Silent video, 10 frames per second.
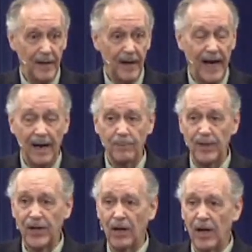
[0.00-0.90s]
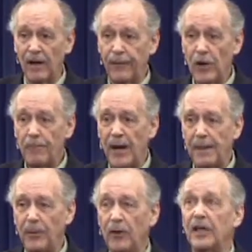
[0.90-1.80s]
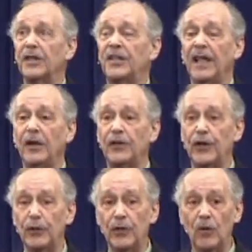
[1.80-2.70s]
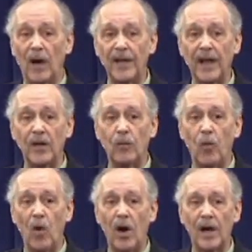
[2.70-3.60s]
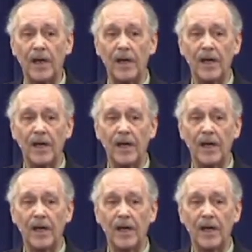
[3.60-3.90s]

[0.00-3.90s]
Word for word: And, but there are a few people who continue to do what? They walk